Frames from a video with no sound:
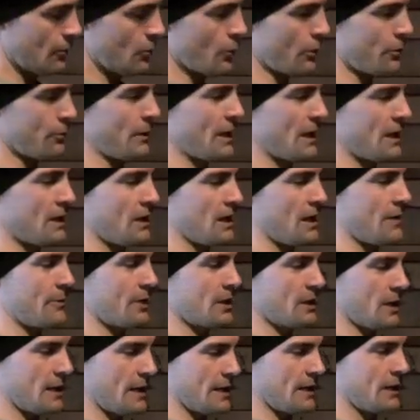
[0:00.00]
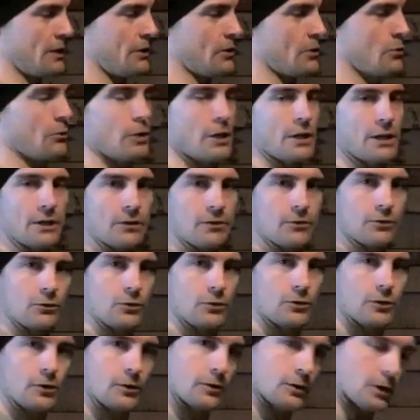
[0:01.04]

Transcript: With my climbing line here running through the